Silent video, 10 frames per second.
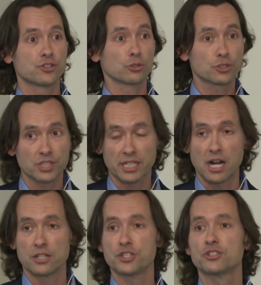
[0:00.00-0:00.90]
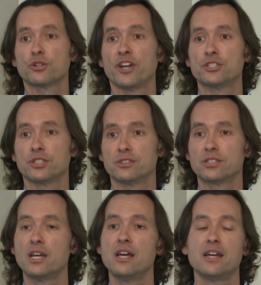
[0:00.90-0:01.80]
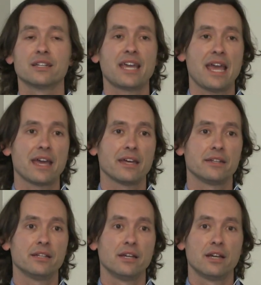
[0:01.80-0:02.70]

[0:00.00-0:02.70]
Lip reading: social psychology interventions can